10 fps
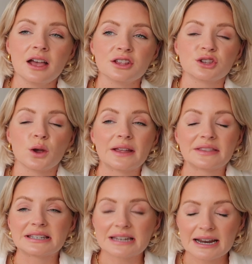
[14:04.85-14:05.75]
So in
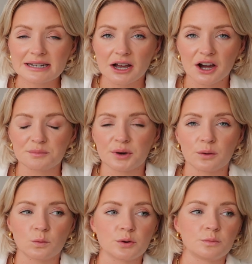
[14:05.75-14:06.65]
the daytime I
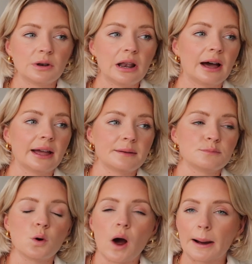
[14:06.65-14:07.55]
would like
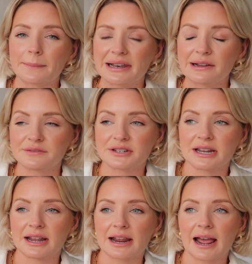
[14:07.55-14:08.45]
more
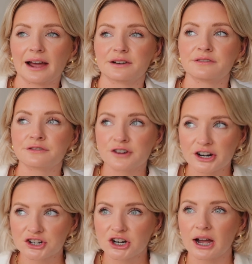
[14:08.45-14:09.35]
uplifting and
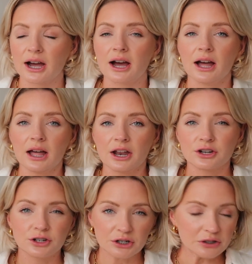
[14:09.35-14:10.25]
fresher
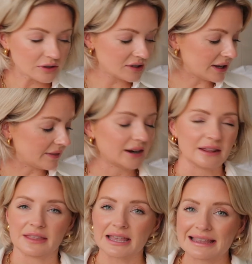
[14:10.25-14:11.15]
notes, and then
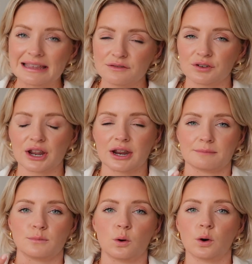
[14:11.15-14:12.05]
in the
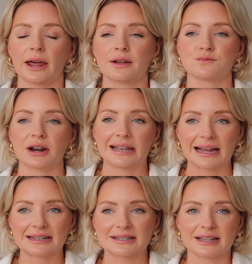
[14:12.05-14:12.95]
evening more like
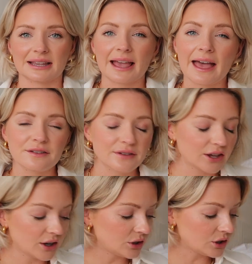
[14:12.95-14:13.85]
relaxing, heavier